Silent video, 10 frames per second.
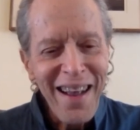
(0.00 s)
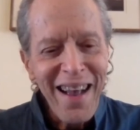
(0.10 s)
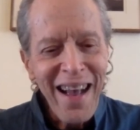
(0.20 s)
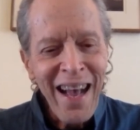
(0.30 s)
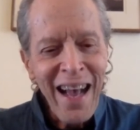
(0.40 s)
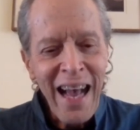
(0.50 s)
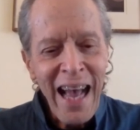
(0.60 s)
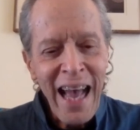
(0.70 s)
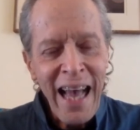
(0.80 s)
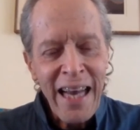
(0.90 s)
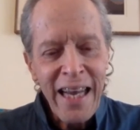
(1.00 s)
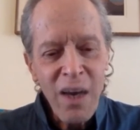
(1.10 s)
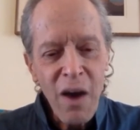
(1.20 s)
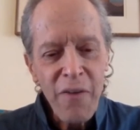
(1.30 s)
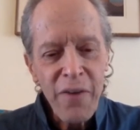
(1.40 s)
And he
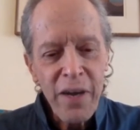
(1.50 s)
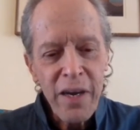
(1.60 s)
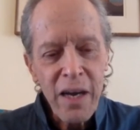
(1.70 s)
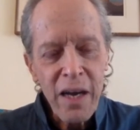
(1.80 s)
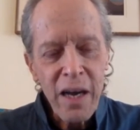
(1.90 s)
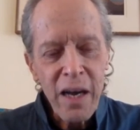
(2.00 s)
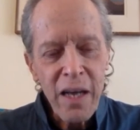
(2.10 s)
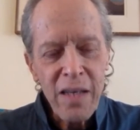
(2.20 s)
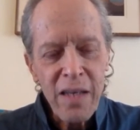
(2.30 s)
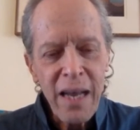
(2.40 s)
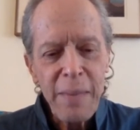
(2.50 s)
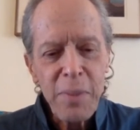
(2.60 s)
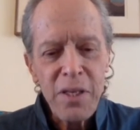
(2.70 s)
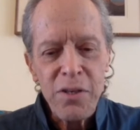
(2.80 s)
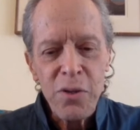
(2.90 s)
often is unable
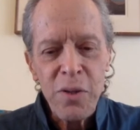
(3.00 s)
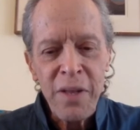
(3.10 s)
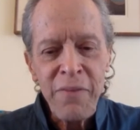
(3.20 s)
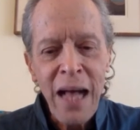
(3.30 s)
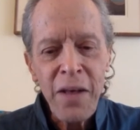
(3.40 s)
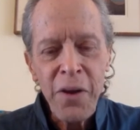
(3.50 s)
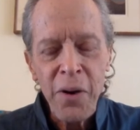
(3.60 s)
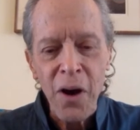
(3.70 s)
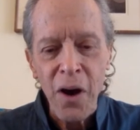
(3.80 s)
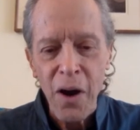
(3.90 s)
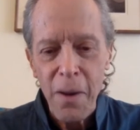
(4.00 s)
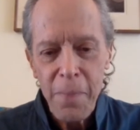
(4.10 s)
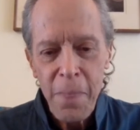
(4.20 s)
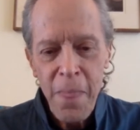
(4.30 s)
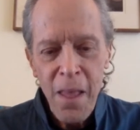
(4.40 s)
to truly value her,
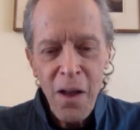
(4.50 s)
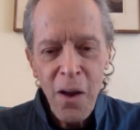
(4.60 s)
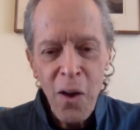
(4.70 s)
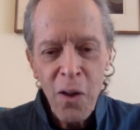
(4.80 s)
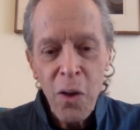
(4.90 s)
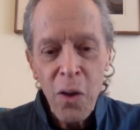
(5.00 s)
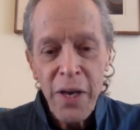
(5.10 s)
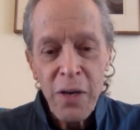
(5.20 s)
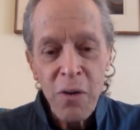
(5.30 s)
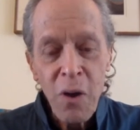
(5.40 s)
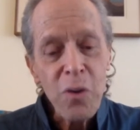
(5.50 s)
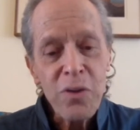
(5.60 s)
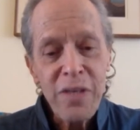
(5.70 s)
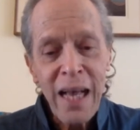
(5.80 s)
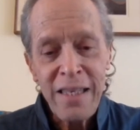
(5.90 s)
although he
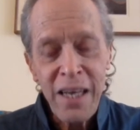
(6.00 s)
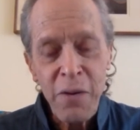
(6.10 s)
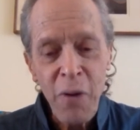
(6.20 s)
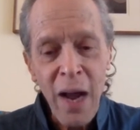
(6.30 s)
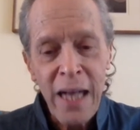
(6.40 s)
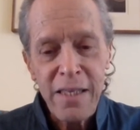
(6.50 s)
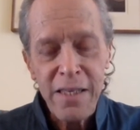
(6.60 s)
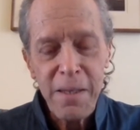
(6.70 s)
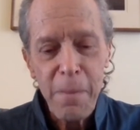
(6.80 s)
grows as he writes.